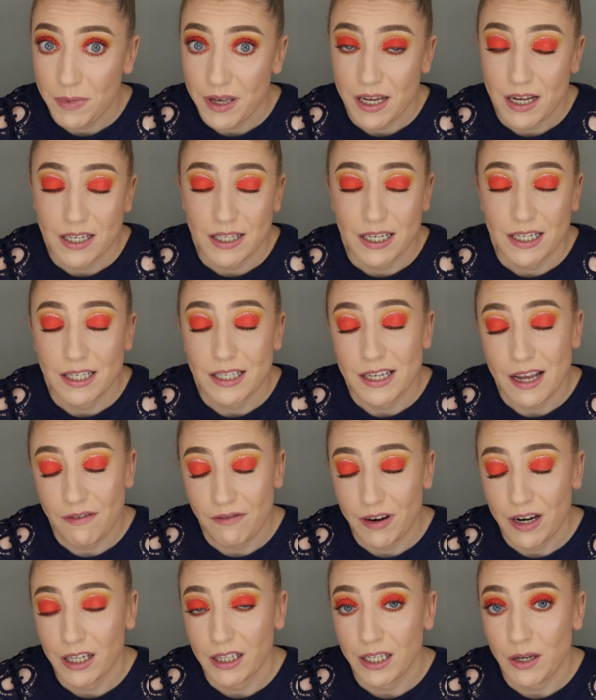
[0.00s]
because it's
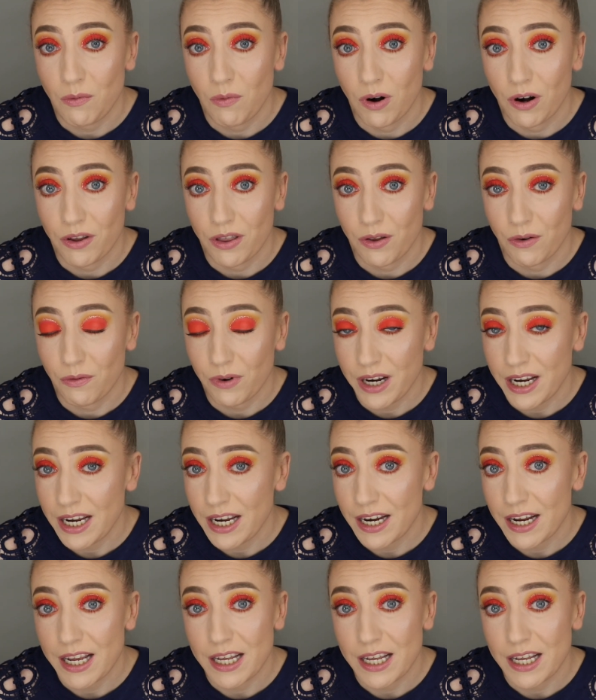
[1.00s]
definitely worth the read.